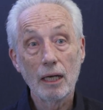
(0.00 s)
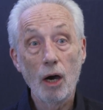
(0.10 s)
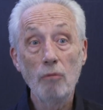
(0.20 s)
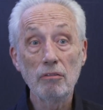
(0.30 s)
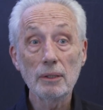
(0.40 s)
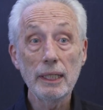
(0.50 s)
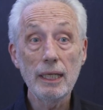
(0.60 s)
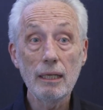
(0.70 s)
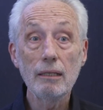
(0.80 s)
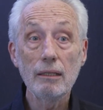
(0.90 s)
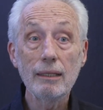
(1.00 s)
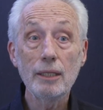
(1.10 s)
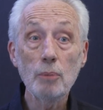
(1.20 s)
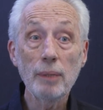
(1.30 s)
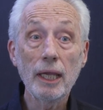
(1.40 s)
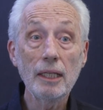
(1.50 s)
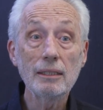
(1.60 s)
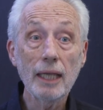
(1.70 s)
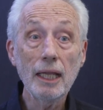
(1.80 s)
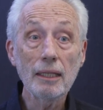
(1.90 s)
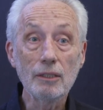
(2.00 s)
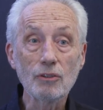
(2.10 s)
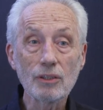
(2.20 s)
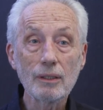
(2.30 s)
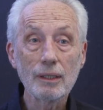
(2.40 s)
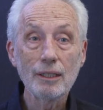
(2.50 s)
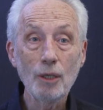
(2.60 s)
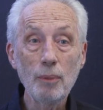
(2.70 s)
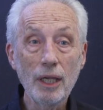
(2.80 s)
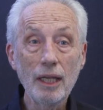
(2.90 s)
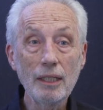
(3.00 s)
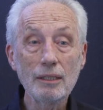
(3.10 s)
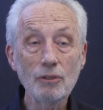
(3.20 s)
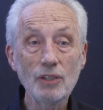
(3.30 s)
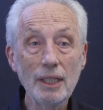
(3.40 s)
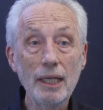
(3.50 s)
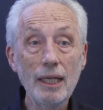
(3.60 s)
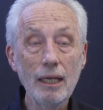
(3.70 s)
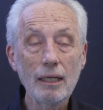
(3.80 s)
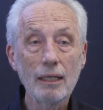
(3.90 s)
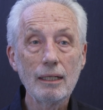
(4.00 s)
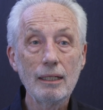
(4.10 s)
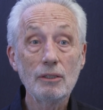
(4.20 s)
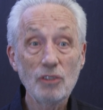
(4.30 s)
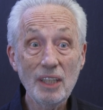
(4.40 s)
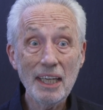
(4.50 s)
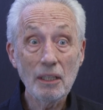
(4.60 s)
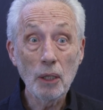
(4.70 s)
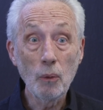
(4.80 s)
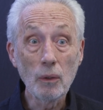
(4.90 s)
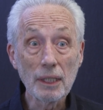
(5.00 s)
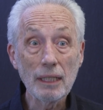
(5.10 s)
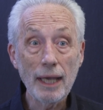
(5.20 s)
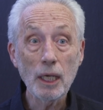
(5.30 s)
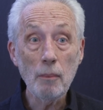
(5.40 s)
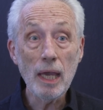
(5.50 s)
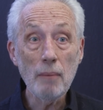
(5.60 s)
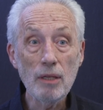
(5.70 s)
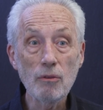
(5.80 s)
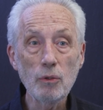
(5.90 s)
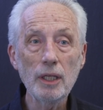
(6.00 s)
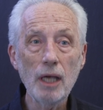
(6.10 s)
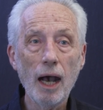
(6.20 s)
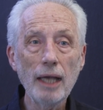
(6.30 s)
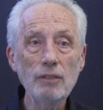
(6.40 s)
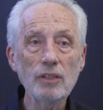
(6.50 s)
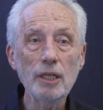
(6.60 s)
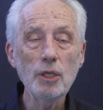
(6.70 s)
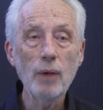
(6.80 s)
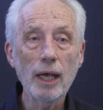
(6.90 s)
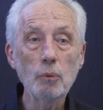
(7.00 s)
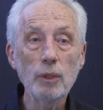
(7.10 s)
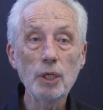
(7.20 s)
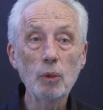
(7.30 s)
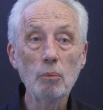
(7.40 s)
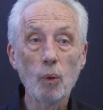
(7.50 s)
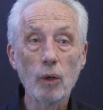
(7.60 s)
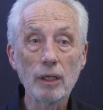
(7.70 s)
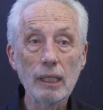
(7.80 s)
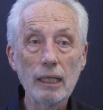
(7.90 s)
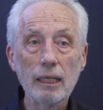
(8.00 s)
hopefully you're beginning to get this. You're beginning to see literally like a baby through the eyes that you had when you were born,